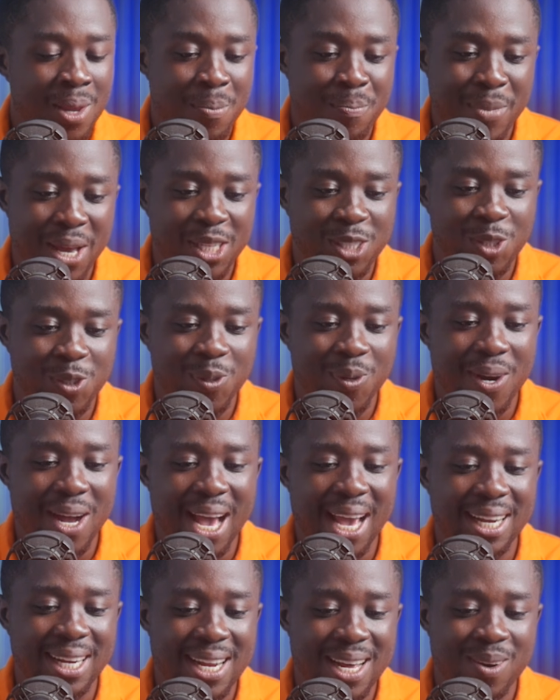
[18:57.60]
make sure
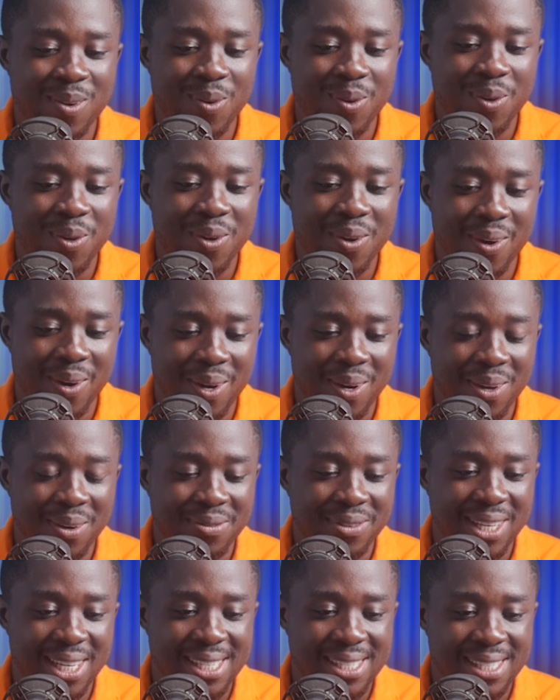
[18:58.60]
I download all
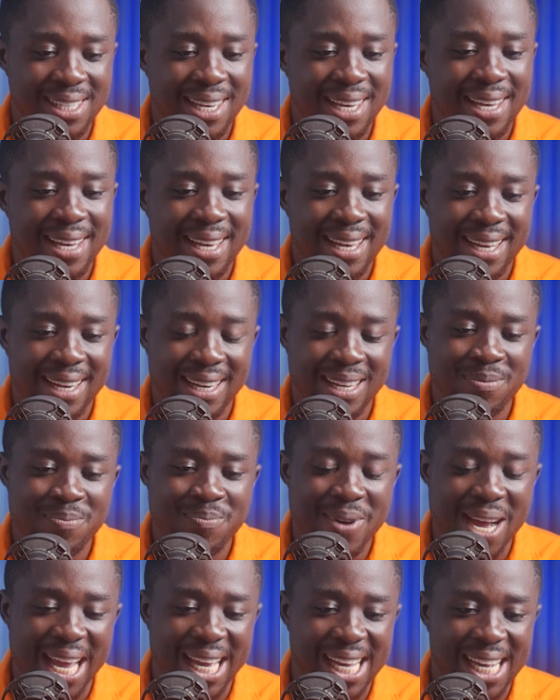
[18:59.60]
of this
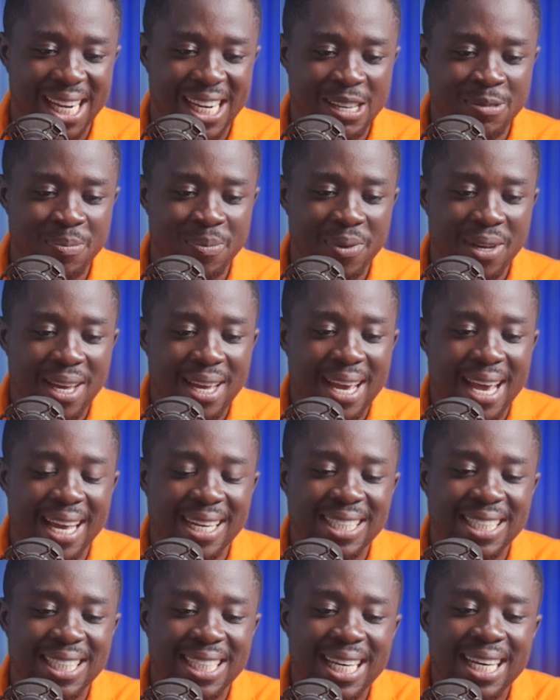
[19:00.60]
clip by clip,
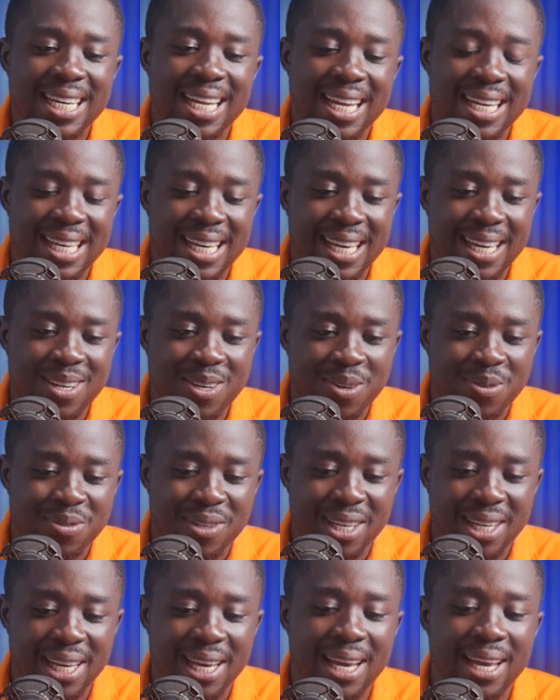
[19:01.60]
and then at the end
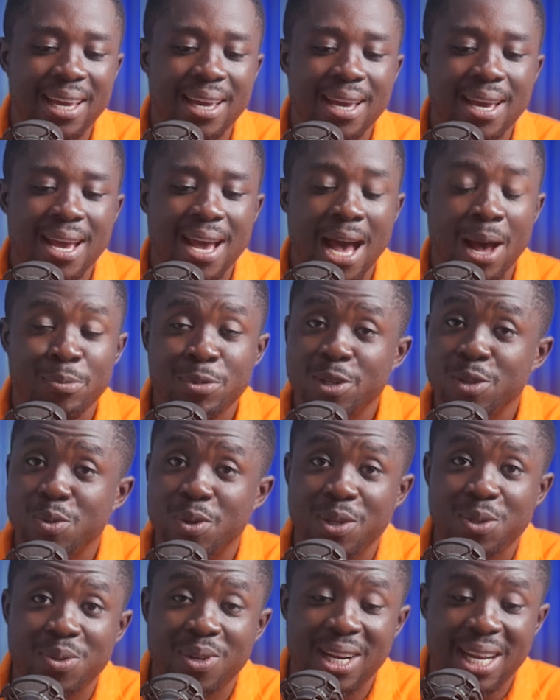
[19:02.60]
of the day, I'm just going to